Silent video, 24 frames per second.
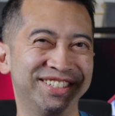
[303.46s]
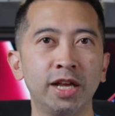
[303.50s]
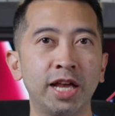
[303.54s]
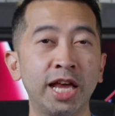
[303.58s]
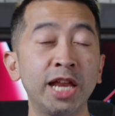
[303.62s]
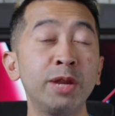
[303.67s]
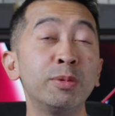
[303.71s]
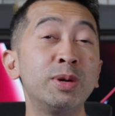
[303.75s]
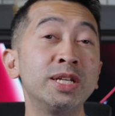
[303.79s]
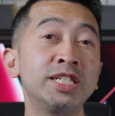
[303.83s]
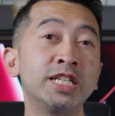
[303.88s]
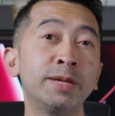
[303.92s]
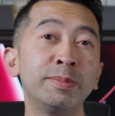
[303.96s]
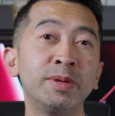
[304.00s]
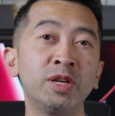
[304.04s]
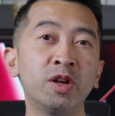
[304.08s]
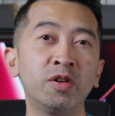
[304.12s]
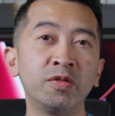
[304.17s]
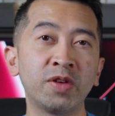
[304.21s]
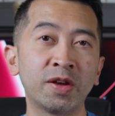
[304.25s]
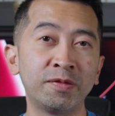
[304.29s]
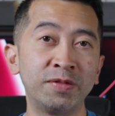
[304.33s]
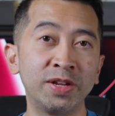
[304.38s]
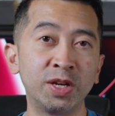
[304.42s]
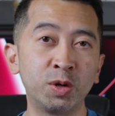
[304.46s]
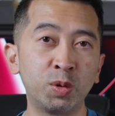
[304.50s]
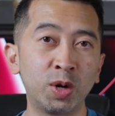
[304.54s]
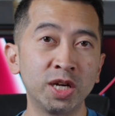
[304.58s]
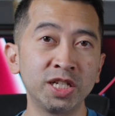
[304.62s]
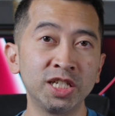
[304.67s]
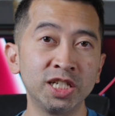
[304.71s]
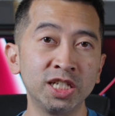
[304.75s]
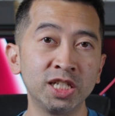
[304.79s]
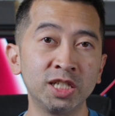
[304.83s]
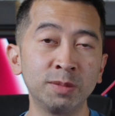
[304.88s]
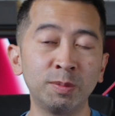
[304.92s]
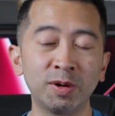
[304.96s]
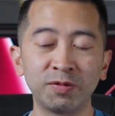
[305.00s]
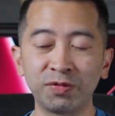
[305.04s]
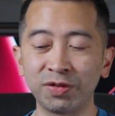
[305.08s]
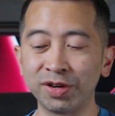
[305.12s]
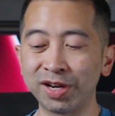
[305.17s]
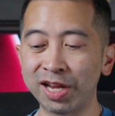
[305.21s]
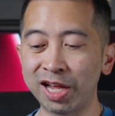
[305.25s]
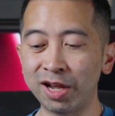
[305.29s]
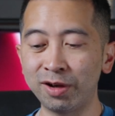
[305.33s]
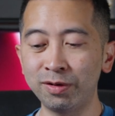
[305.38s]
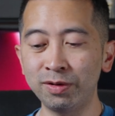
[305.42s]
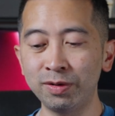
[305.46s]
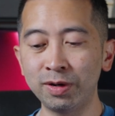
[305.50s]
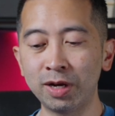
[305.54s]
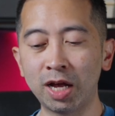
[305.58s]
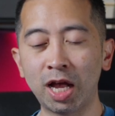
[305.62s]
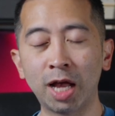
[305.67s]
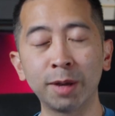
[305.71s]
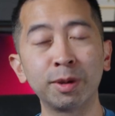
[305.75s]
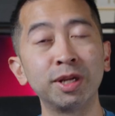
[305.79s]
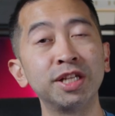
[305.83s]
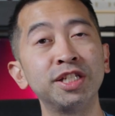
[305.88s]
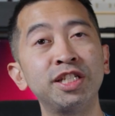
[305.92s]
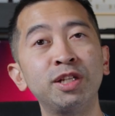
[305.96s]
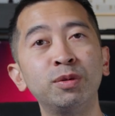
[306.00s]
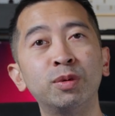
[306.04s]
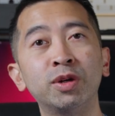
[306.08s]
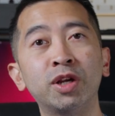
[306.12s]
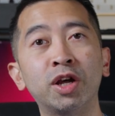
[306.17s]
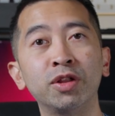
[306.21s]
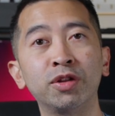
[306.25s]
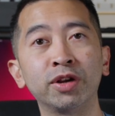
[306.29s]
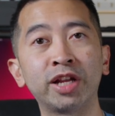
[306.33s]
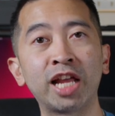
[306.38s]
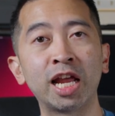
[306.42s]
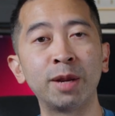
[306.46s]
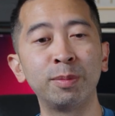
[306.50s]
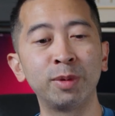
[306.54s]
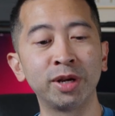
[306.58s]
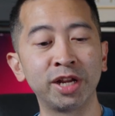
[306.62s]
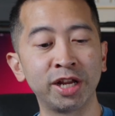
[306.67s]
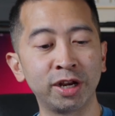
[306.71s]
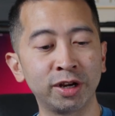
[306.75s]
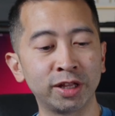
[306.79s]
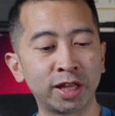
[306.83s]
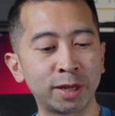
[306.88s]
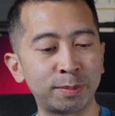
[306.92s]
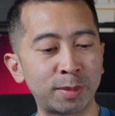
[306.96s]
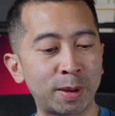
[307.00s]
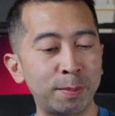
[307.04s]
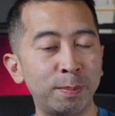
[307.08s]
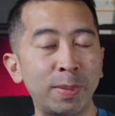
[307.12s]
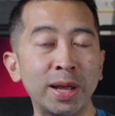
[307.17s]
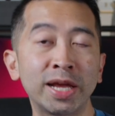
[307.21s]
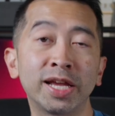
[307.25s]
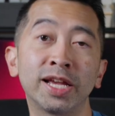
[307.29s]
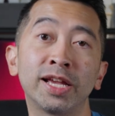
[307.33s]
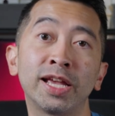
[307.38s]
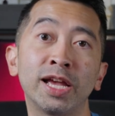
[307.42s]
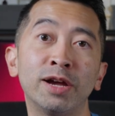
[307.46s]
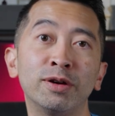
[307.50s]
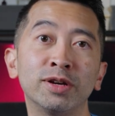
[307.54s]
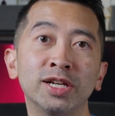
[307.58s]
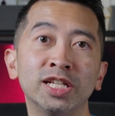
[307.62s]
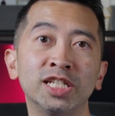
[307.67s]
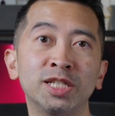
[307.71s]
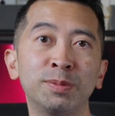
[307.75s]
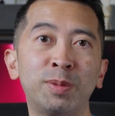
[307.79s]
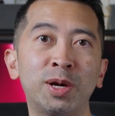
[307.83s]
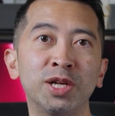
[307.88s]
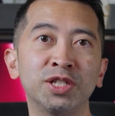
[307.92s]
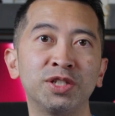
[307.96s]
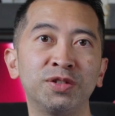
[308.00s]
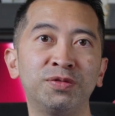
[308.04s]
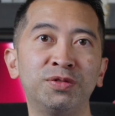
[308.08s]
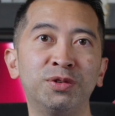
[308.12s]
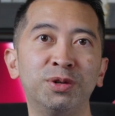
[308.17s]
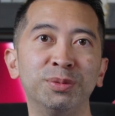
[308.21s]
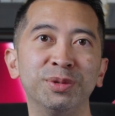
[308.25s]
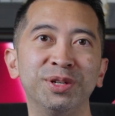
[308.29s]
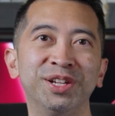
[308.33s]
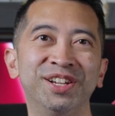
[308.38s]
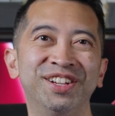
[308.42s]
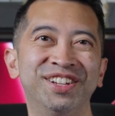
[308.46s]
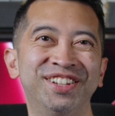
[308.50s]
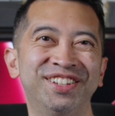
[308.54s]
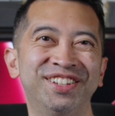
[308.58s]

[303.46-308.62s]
Anyways, let me know if you have any questions, but for now, I'm gonna see what other camera gear that my bank account can sponsor for me.